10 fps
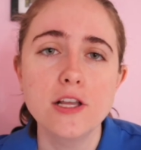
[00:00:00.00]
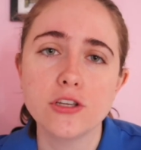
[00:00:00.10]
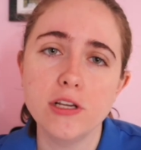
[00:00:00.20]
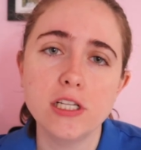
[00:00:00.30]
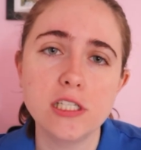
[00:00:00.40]

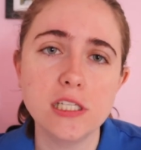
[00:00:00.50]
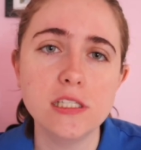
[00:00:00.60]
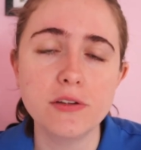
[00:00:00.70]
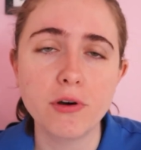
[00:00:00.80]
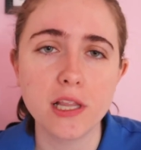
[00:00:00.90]
So each
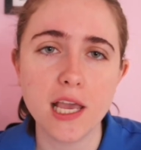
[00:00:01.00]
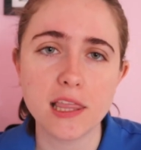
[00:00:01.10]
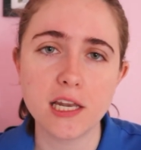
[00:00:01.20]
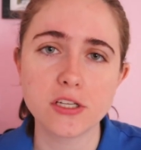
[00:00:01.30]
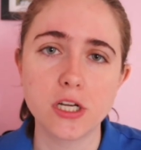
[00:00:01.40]
season, one of the
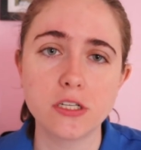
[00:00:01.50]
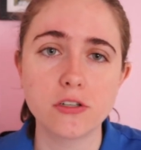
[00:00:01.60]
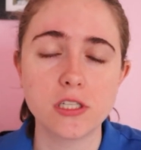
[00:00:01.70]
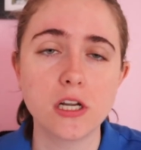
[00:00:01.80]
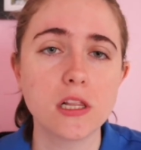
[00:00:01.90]
athletic
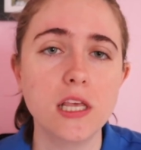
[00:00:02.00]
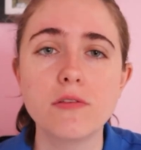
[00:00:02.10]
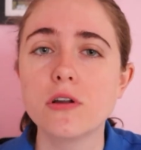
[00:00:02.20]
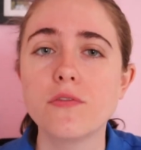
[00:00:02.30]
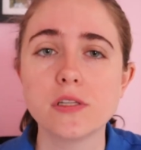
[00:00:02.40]
directors in our league
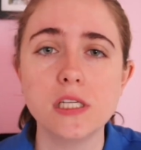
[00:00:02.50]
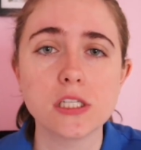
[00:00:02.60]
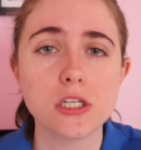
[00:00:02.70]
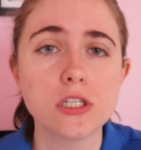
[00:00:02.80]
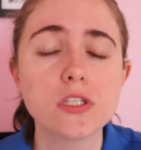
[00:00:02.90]
would oversee a
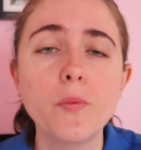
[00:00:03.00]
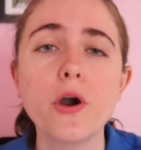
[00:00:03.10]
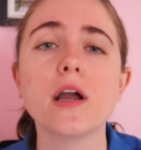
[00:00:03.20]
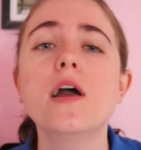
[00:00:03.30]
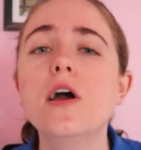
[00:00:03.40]
certain
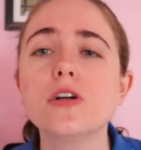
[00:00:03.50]
sport.